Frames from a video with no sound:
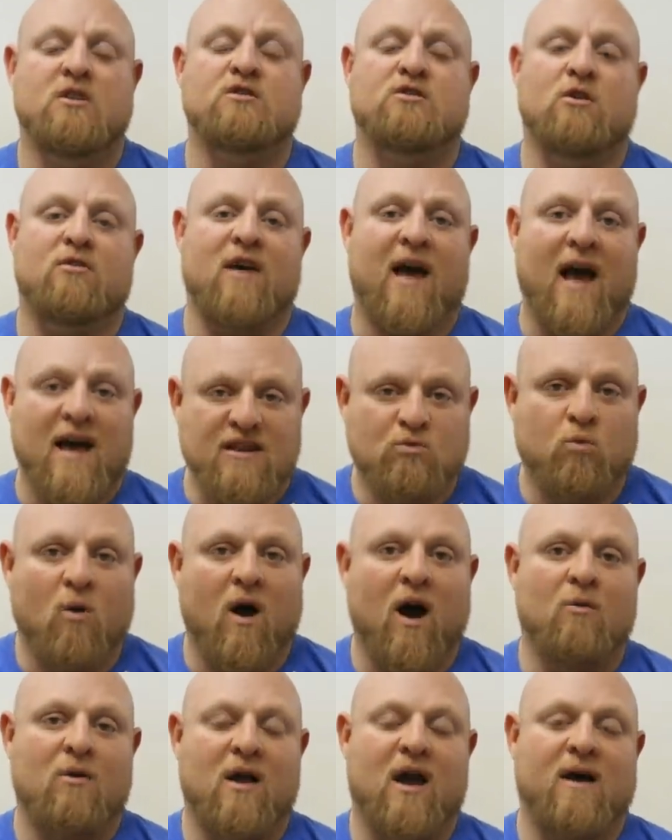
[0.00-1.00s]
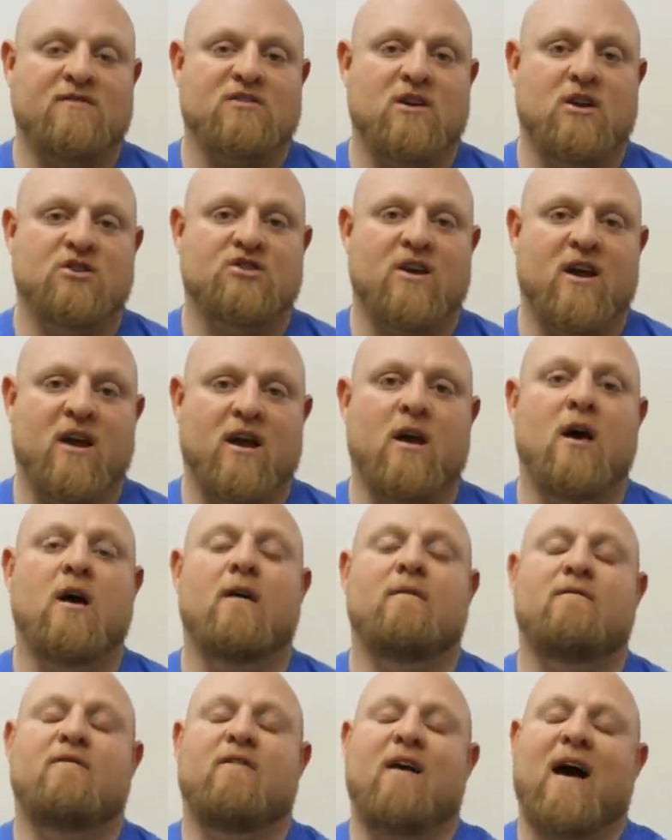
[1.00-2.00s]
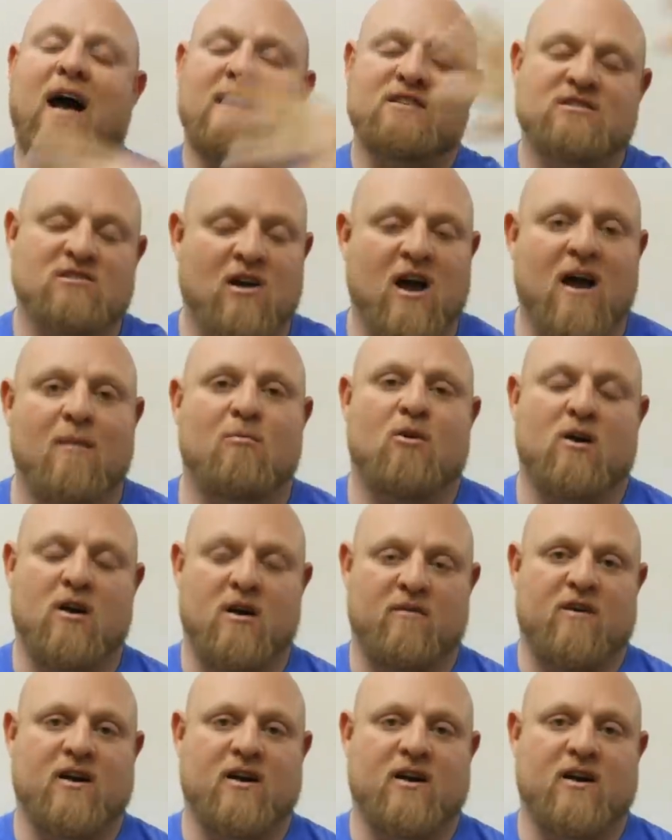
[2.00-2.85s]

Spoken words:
So that's why we have such a vast library